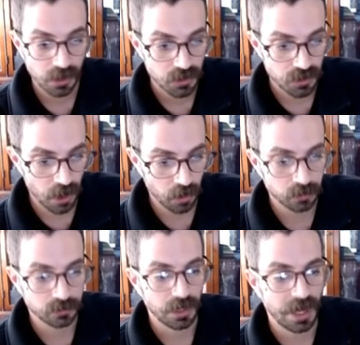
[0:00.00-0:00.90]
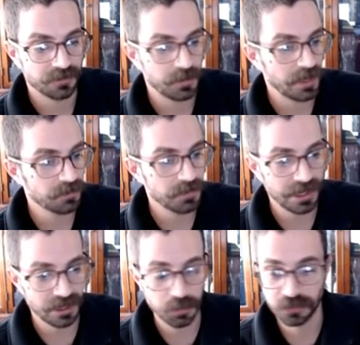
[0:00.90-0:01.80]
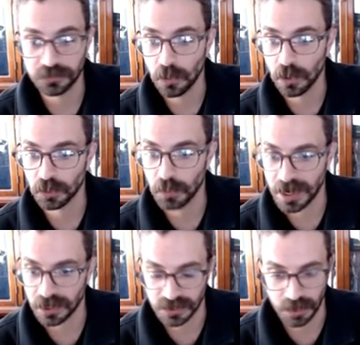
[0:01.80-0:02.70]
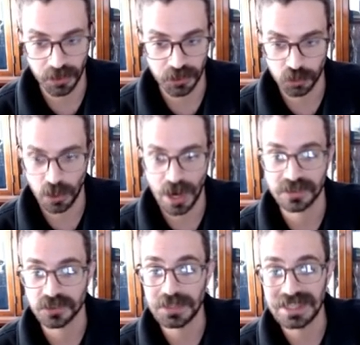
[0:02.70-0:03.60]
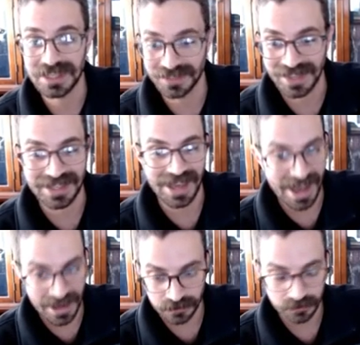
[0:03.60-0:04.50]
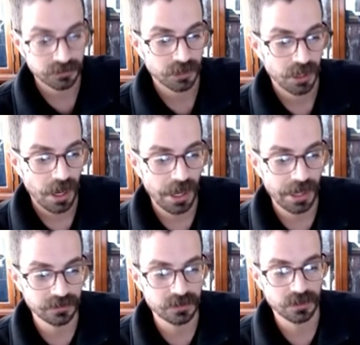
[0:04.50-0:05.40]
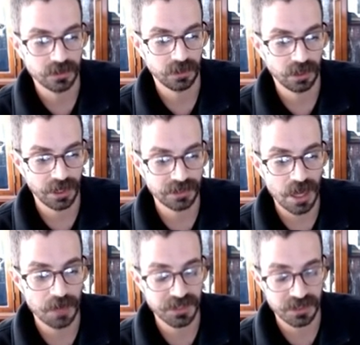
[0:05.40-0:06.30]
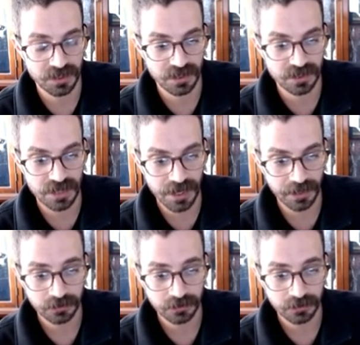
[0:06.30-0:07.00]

So I've been in meetings before where someone is trying to speak and they can't, and a lot of times it's this setting,